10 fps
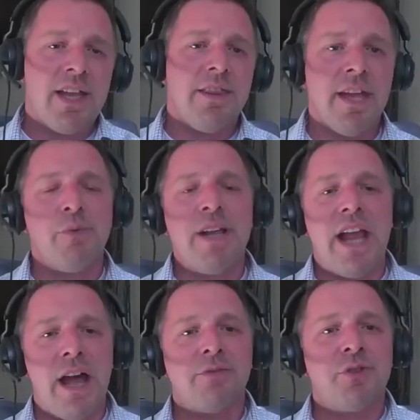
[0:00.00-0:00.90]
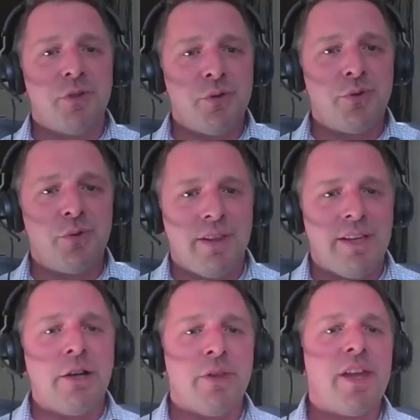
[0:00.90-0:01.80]
then we have to,
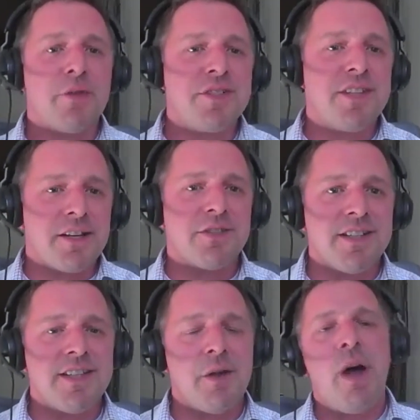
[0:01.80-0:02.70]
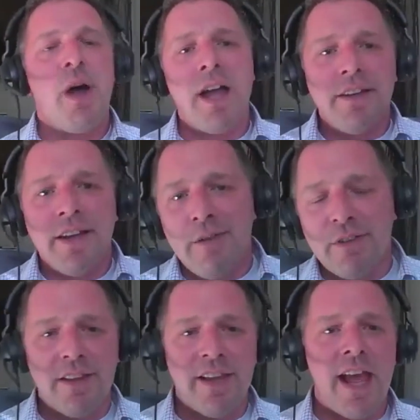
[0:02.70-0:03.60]
the other sector is going to say, well, you gave
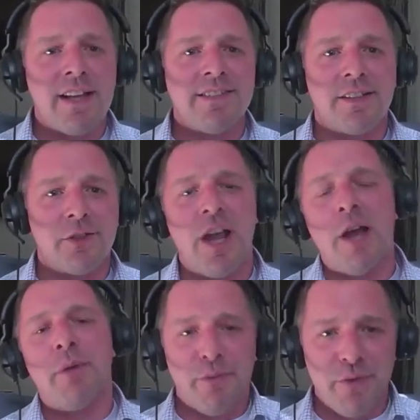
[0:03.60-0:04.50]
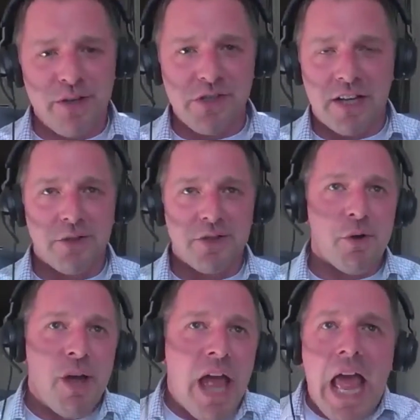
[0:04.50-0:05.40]
it to the ag sector. How about the fish sector?
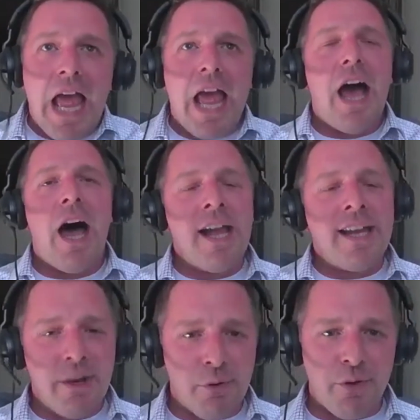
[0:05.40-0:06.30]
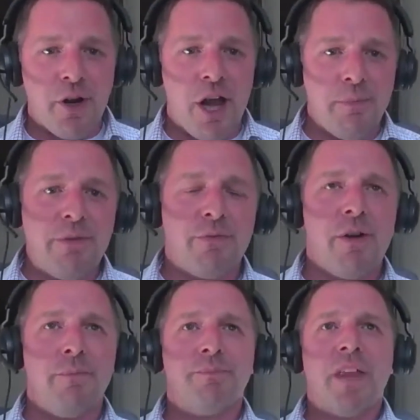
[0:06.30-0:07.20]
So I get where they're coming
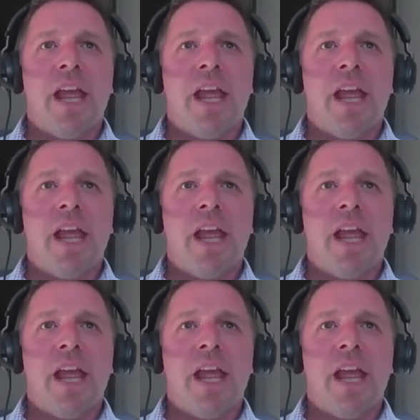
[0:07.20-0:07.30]
from.